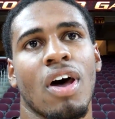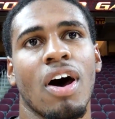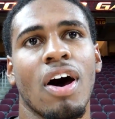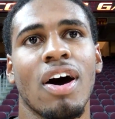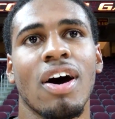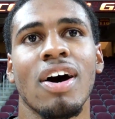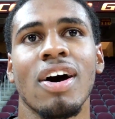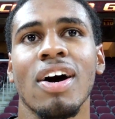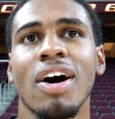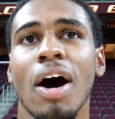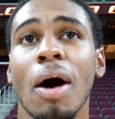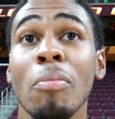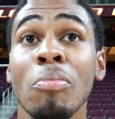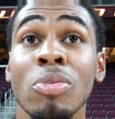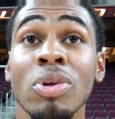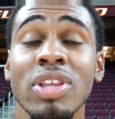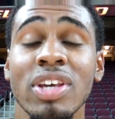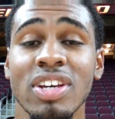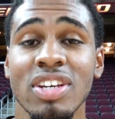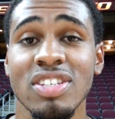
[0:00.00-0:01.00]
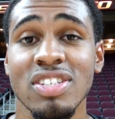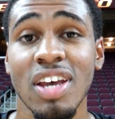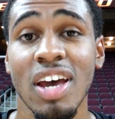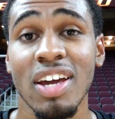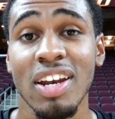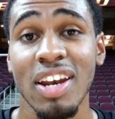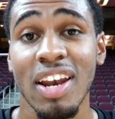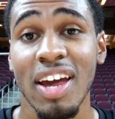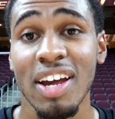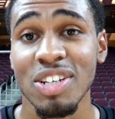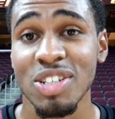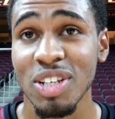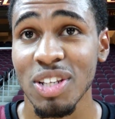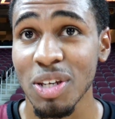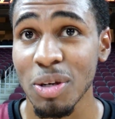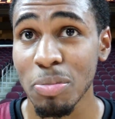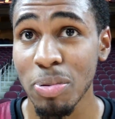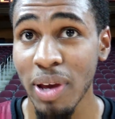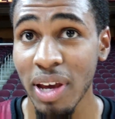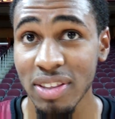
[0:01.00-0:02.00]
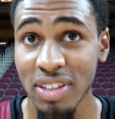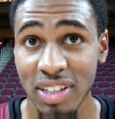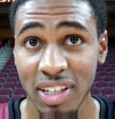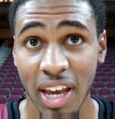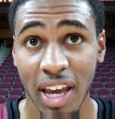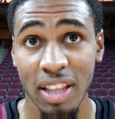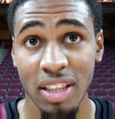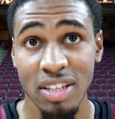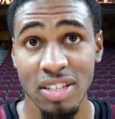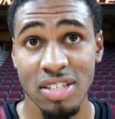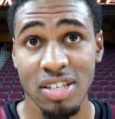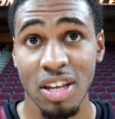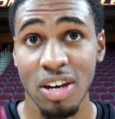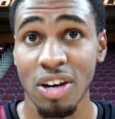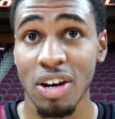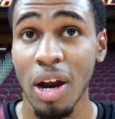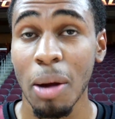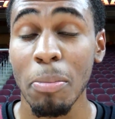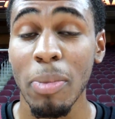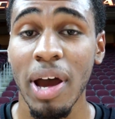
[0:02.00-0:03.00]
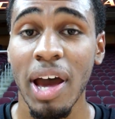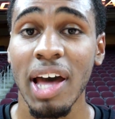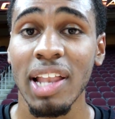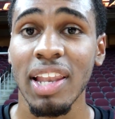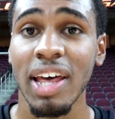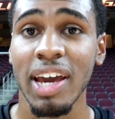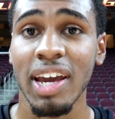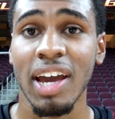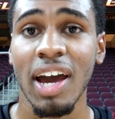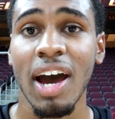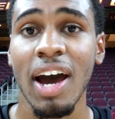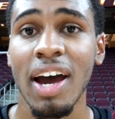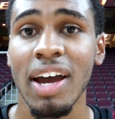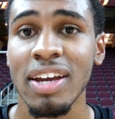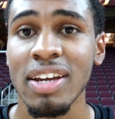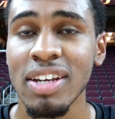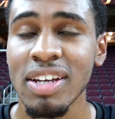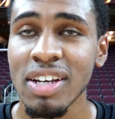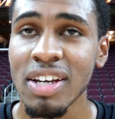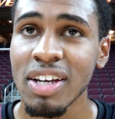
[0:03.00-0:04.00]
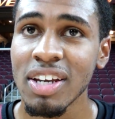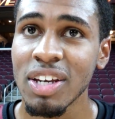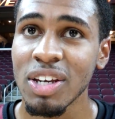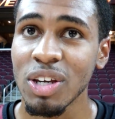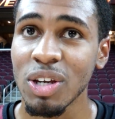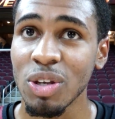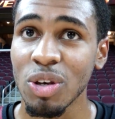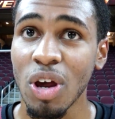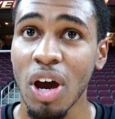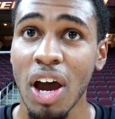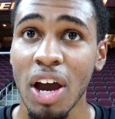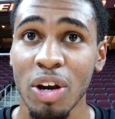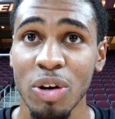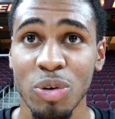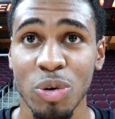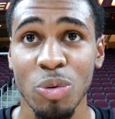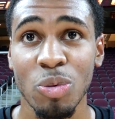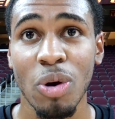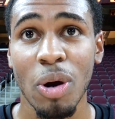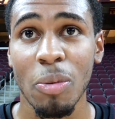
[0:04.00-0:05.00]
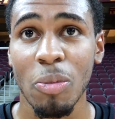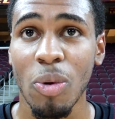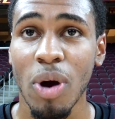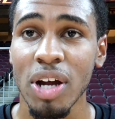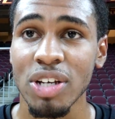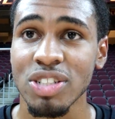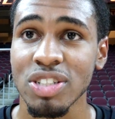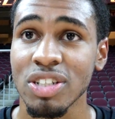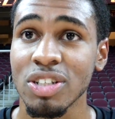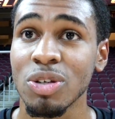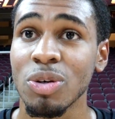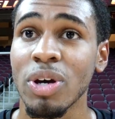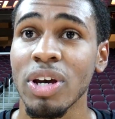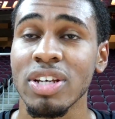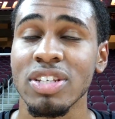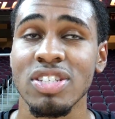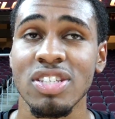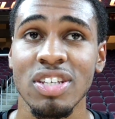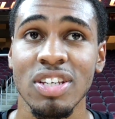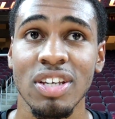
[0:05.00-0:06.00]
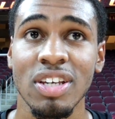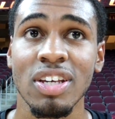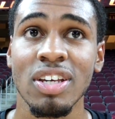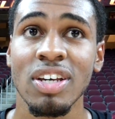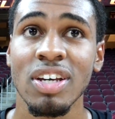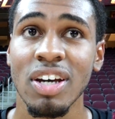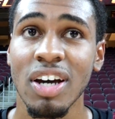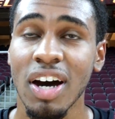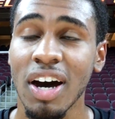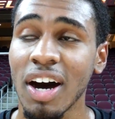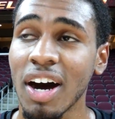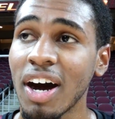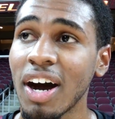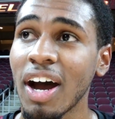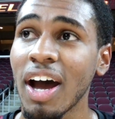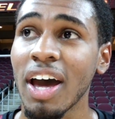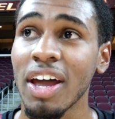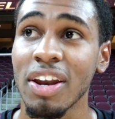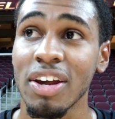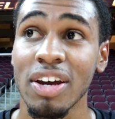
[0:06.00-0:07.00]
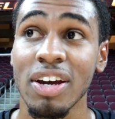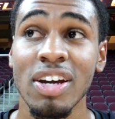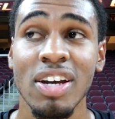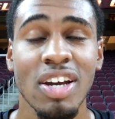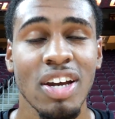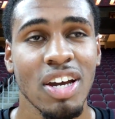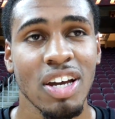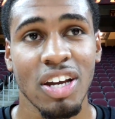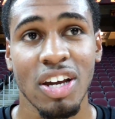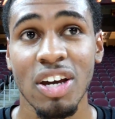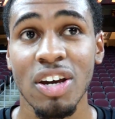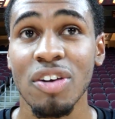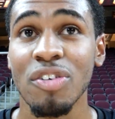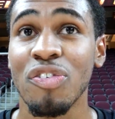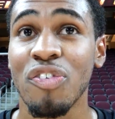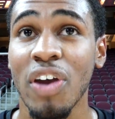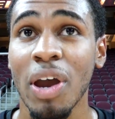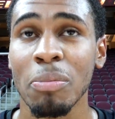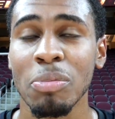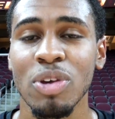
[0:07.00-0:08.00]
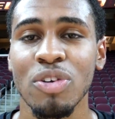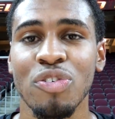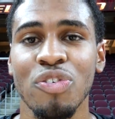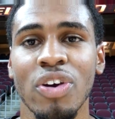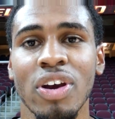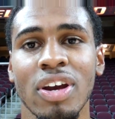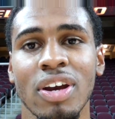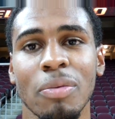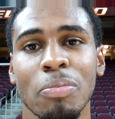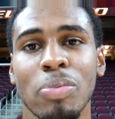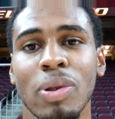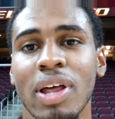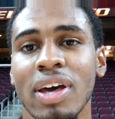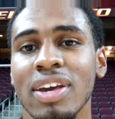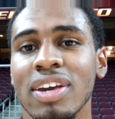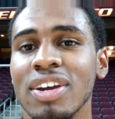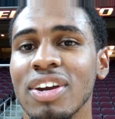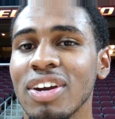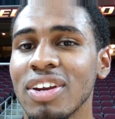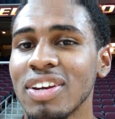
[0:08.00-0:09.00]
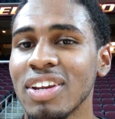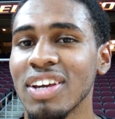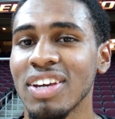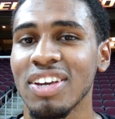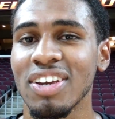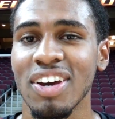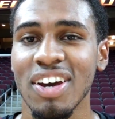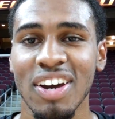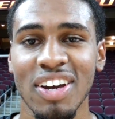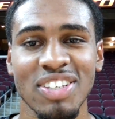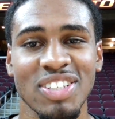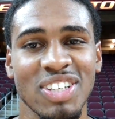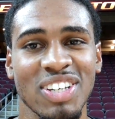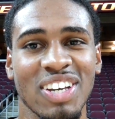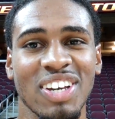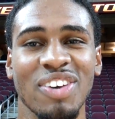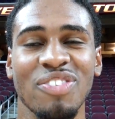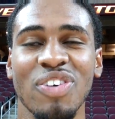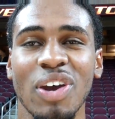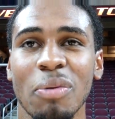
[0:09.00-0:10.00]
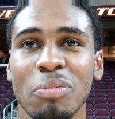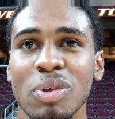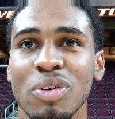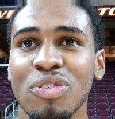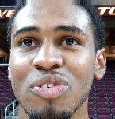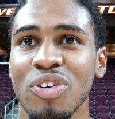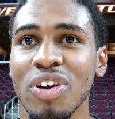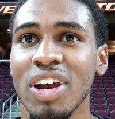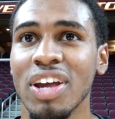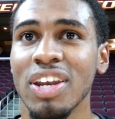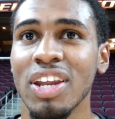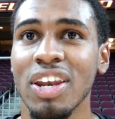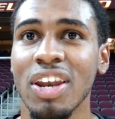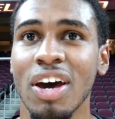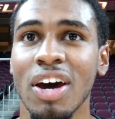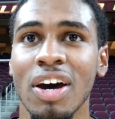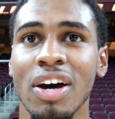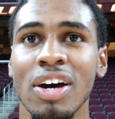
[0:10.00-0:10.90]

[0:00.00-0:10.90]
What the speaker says: I'm really excited, actually, to play at the Galen Center. I'm an L.A. guy. You know, I grew up watching USC. I had a good family friend play here. Nick Young's a good family friend. And,